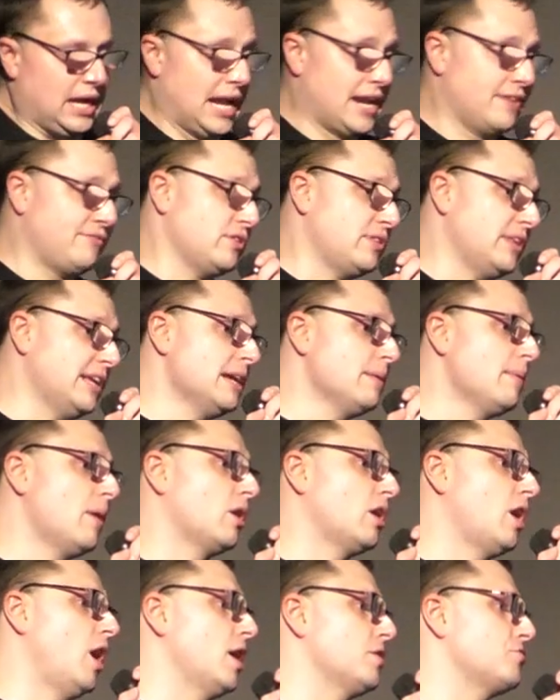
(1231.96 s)
and if you're thinking
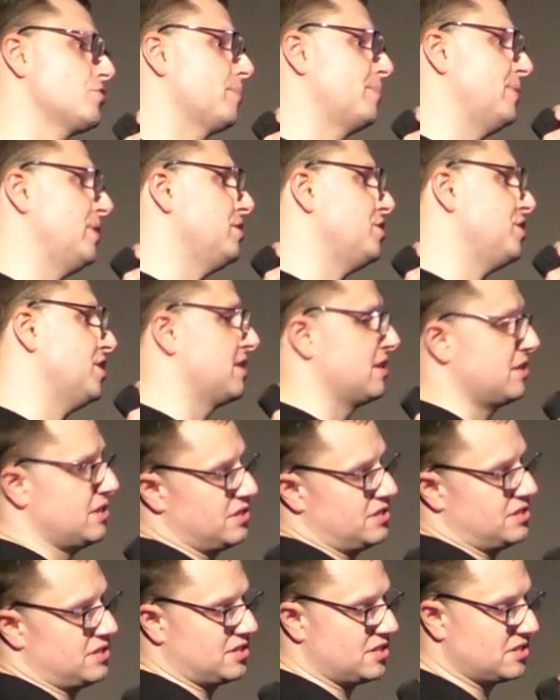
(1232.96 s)
about contribution
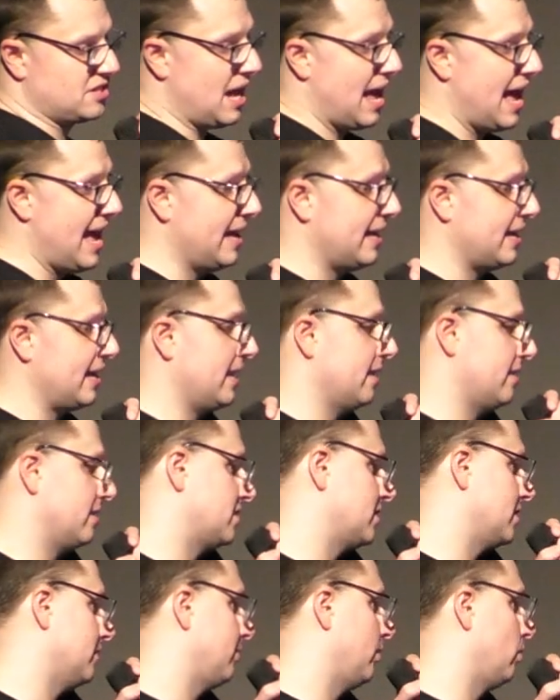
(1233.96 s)
to society,
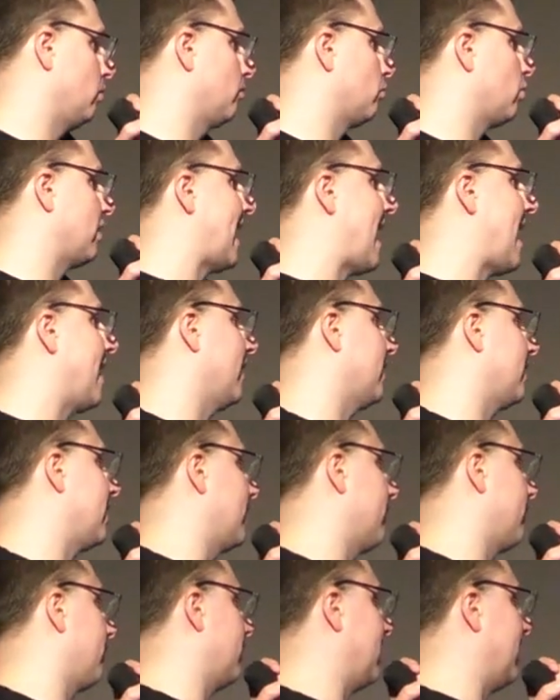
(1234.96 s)
the simple
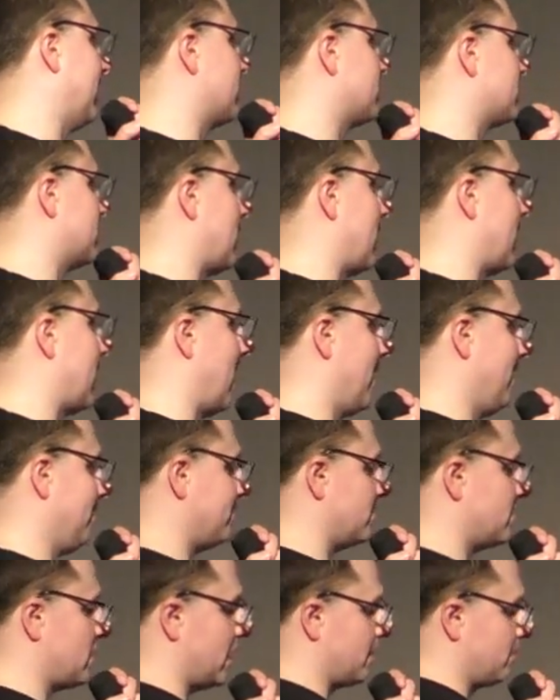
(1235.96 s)
reality of is that
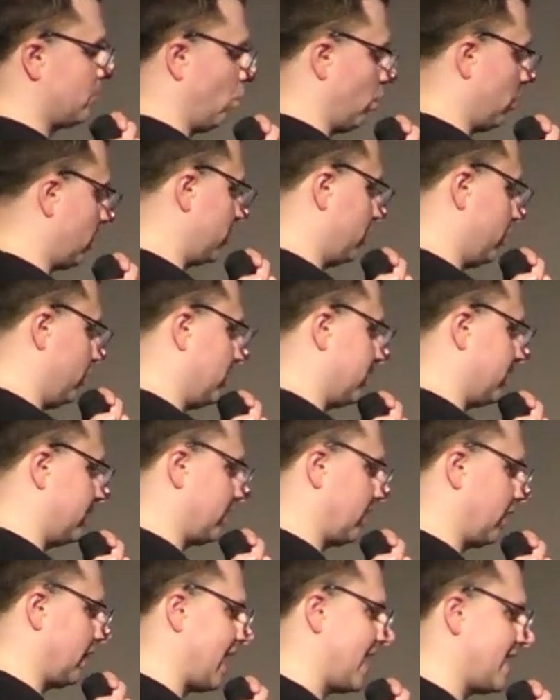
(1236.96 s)
I've done more good
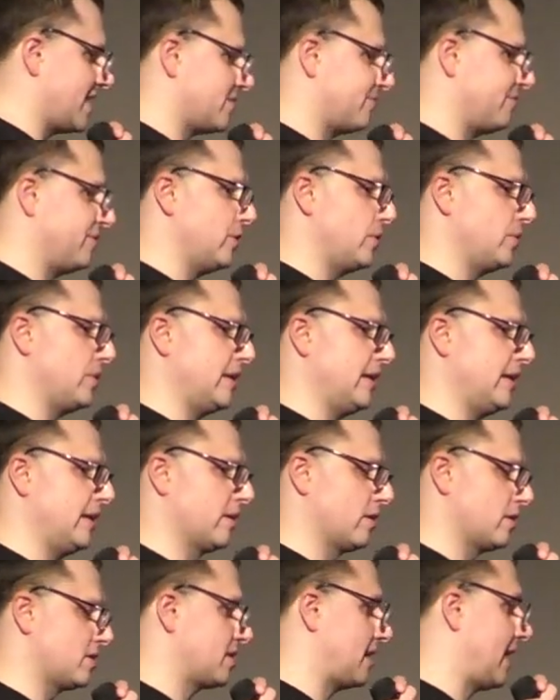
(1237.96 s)
in the last few
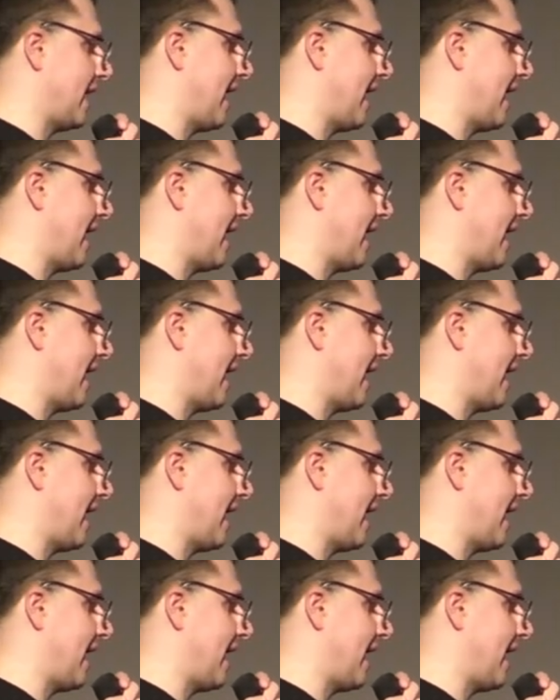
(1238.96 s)
years